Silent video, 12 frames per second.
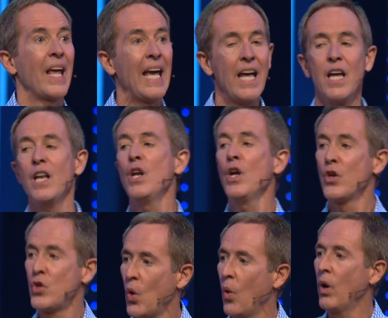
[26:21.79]
In
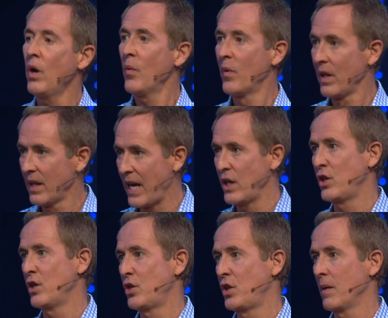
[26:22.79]
your
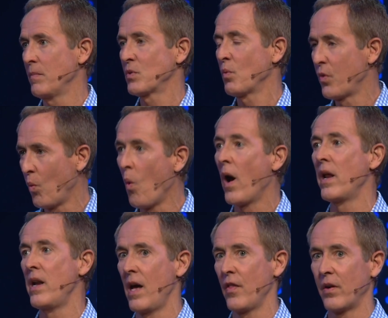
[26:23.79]
relationships with one
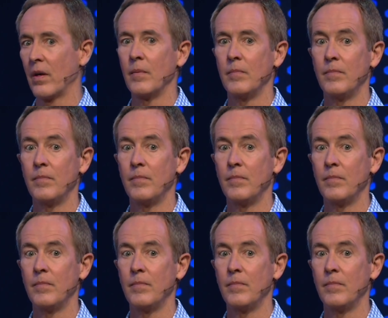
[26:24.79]
another,